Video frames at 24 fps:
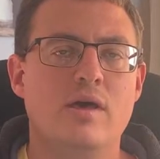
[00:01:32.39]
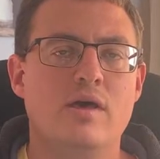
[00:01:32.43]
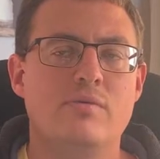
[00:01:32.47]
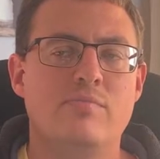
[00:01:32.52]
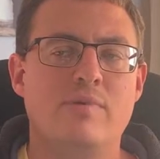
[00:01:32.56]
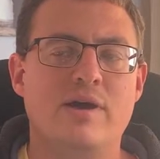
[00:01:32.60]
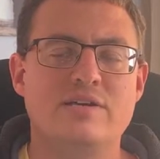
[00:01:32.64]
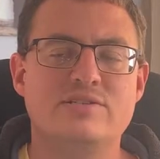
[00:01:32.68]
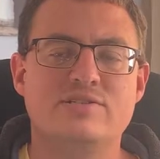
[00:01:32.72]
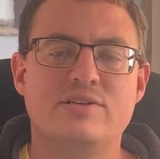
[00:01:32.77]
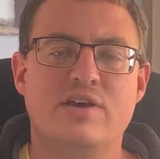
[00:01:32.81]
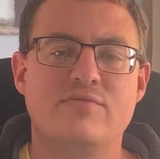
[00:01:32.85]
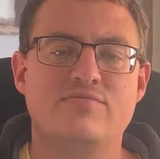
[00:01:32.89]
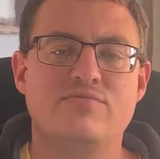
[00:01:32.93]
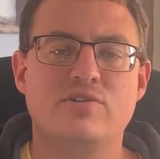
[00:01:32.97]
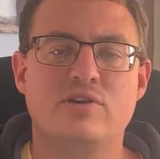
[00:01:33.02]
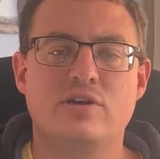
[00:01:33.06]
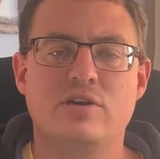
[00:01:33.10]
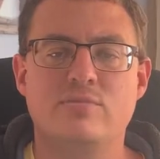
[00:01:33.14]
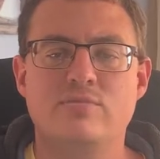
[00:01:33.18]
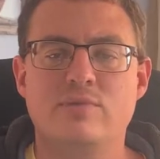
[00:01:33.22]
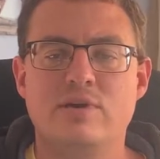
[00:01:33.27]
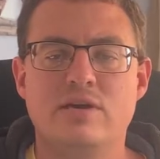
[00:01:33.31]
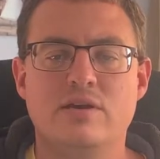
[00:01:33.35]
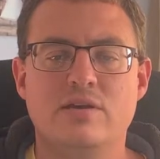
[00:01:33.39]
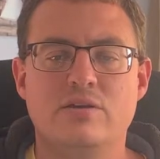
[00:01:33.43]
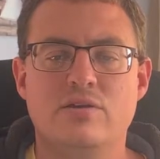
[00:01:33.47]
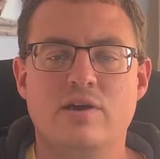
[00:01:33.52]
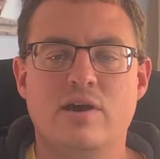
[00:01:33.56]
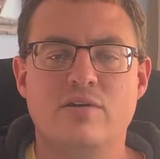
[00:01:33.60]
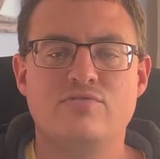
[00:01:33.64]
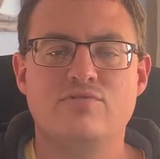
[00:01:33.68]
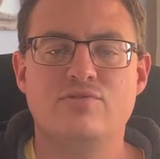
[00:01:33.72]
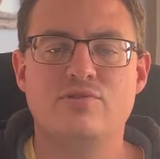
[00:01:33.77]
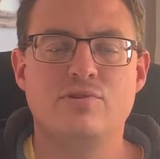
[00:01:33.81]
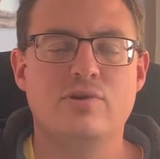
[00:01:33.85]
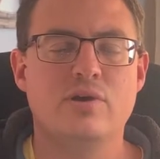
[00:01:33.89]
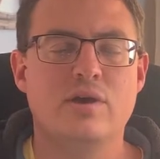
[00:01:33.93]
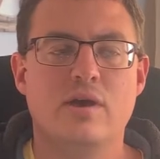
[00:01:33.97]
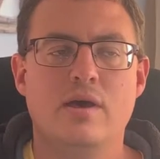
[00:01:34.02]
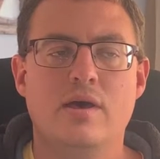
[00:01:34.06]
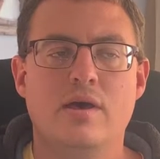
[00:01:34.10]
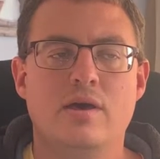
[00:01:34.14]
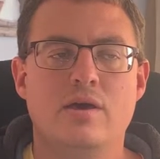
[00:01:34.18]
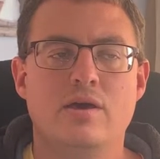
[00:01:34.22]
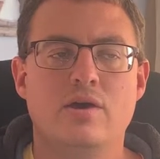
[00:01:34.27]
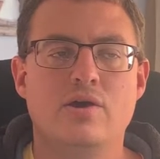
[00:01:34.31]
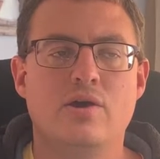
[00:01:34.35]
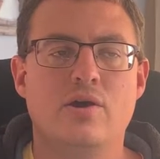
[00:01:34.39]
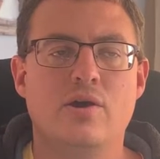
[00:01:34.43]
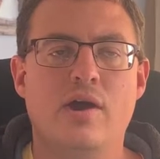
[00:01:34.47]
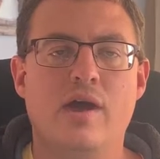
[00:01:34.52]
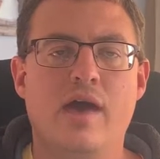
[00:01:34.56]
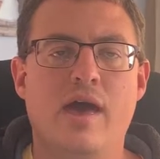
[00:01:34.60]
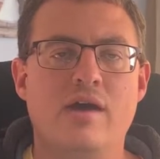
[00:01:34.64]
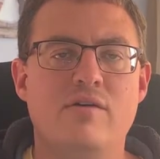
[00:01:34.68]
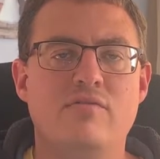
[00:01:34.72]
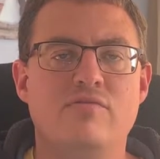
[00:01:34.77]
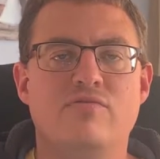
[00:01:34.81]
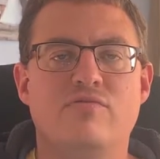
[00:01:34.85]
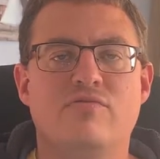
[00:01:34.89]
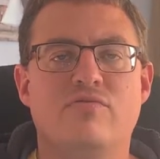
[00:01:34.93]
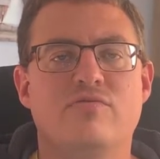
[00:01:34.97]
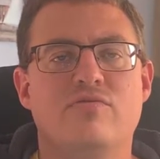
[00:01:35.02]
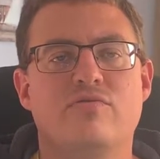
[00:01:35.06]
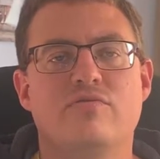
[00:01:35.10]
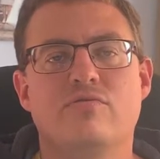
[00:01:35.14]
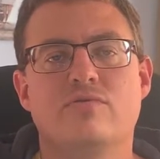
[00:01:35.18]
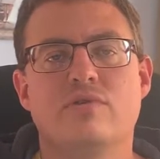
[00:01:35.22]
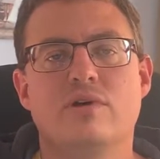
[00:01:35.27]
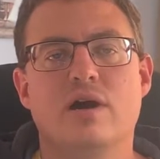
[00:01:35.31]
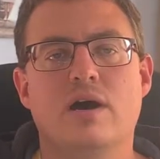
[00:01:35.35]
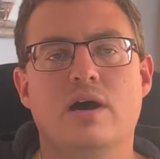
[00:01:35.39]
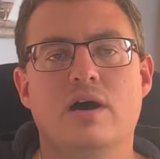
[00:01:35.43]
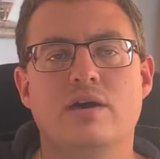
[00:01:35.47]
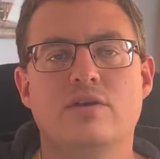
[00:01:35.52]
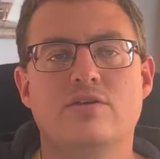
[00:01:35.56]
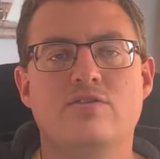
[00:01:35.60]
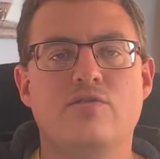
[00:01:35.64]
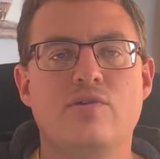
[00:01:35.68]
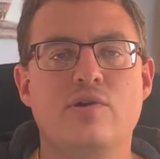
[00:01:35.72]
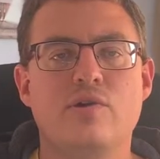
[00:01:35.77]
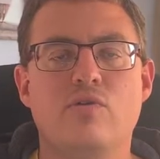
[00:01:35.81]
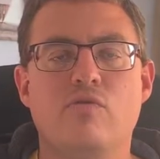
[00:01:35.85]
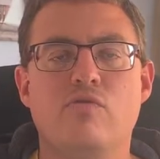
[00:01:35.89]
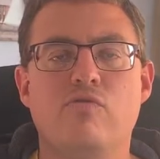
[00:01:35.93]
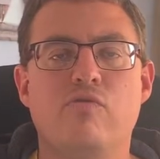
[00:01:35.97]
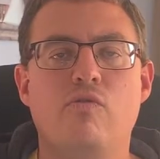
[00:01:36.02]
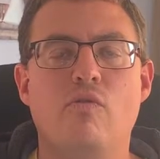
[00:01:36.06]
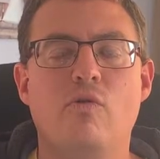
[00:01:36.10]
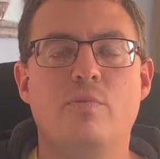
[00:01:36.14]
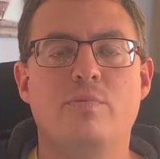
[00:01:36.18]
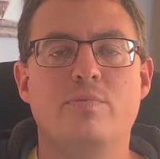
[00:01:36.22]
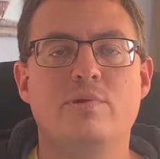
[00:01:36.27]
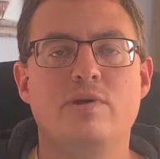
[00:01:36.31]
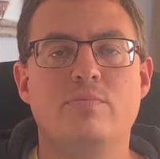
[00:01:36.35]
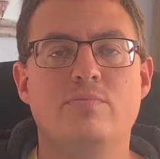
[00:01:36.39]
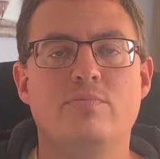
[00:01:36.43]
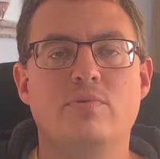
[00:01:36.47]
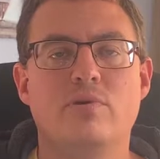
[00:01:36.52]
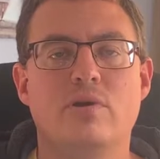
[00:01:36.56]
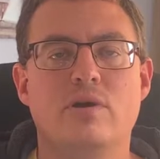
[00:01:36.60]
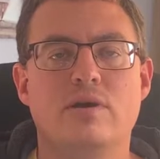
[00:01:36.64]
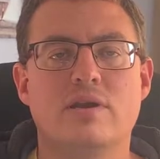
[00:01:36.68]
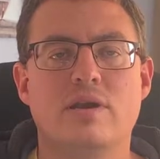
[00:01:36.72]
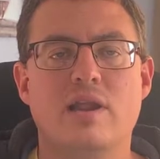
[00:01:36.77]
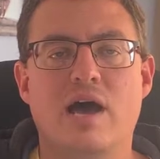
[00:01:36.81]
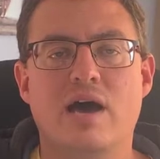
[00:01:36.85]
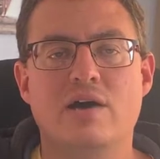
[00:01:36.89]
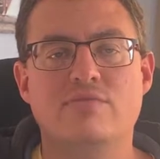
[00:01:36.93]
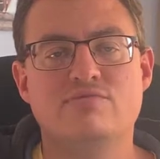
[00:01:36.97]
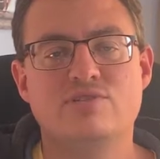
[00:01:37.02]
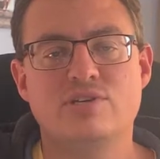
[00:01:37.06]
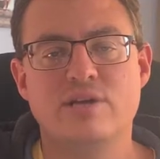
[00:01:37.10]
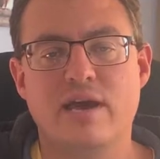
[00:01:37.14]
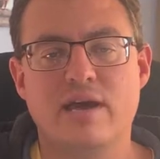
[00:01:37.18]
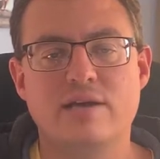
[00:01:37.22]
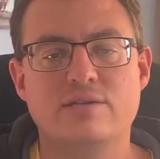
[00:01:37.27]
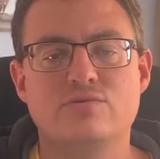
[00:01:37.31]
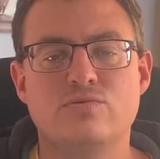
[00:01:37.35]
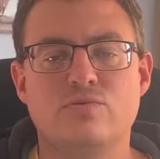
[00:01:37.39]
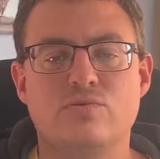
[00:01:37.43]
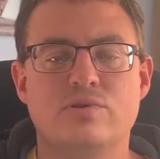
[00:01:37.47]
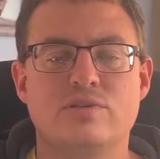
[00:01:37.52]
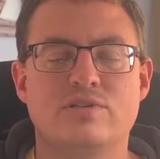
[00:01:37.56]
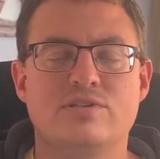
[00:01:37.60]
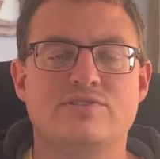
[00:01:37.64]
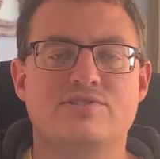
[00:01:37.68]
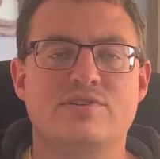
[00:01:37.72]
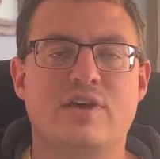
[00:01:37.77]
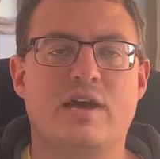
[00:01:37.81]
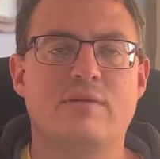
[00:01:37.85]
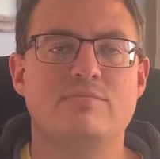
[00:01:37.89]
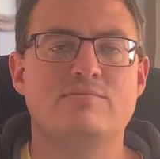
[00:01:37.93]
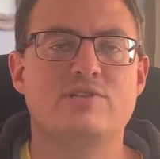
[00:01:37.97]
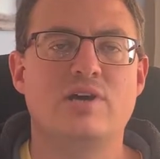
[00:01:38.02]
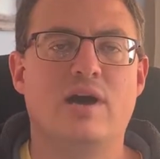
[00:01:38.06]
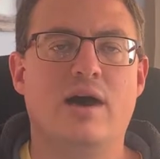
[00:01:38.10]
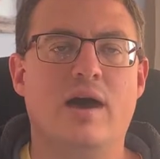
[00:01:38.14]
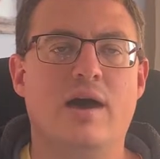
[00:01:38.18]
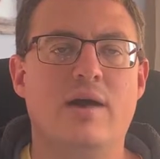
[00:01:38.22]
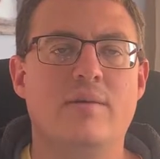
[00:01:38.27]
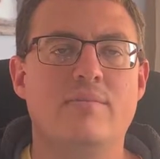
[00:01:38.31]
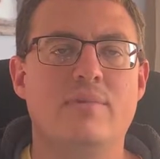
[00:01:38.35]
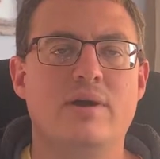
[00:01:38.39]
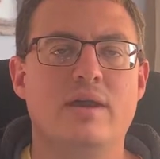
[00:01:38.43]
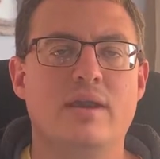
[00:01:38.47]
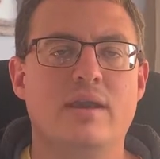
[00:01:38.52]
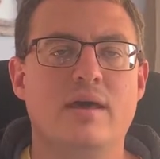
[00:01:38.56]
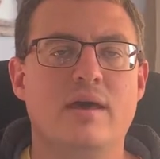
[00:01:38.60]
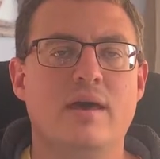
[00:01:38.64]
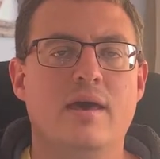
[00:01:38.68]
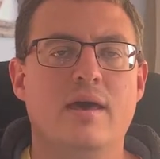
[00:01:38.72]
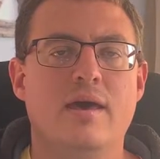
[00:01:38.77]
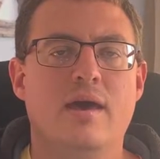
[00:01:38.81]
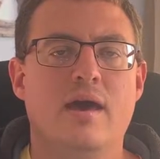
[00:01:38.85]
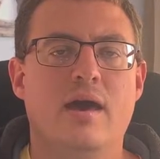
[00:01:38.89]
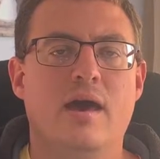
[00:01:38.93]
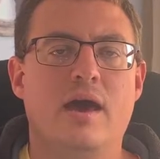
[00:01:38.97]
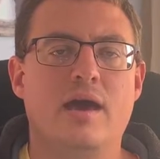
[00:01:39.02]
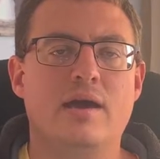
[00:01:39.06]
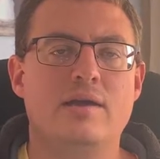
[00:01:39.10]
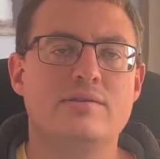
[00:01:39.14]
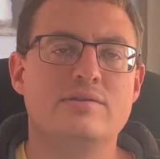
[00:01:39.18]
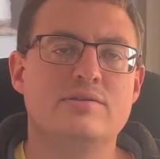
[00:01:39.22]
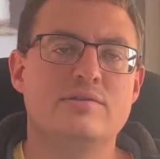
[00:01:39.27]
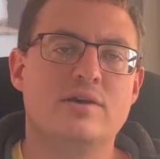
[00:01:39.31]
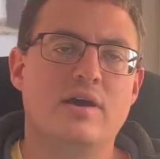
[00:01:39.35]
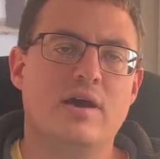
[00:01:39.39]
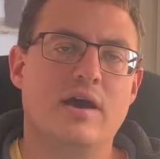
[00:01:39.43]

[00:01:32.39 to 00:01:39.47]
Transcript: Basically, you have to commute, you have to, have three or four people on live chat all at the same time, and